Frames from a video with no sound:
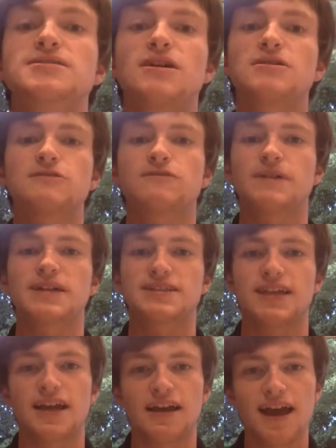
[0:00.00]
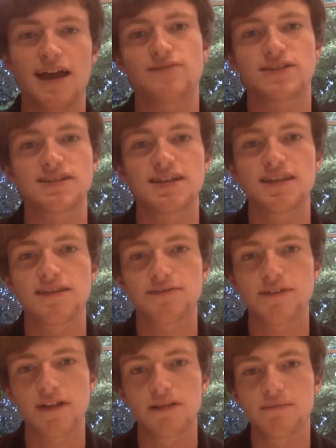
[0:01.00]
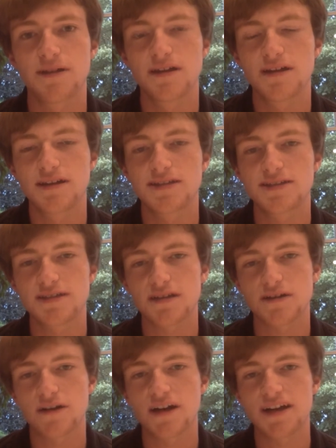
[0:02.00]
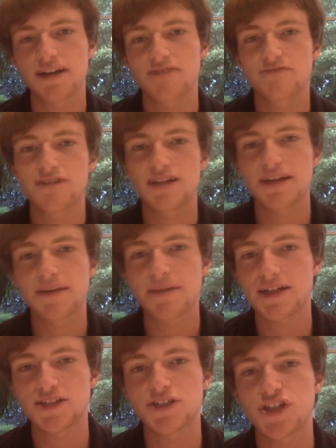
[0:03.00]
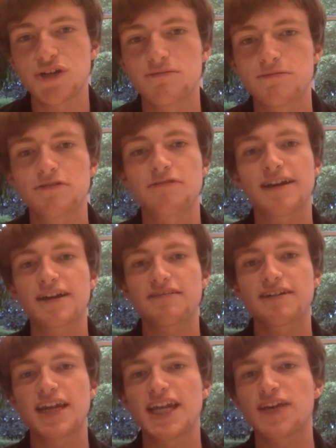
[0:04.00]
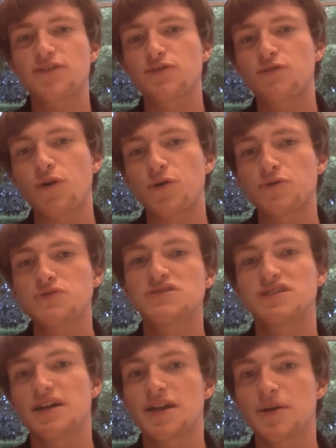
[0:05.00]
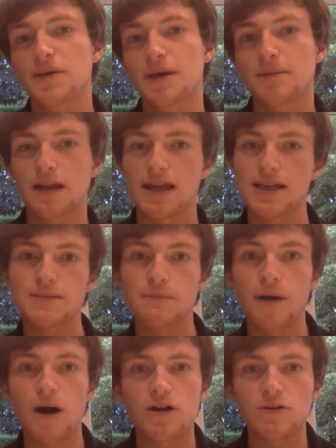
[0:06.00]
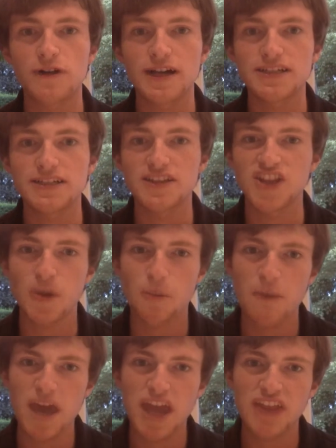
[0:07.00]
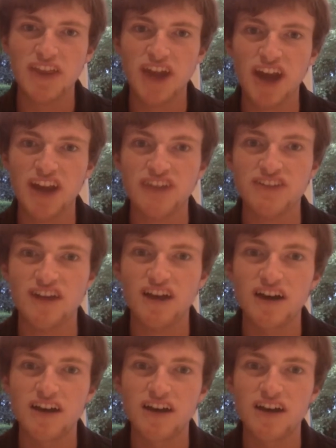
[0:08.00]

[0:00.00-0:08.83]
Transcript: start off by saying I haven't seen the film, so I didn't really imagine Ewan McGregor in any of the roles. I know he plays Mark Renton, the main character.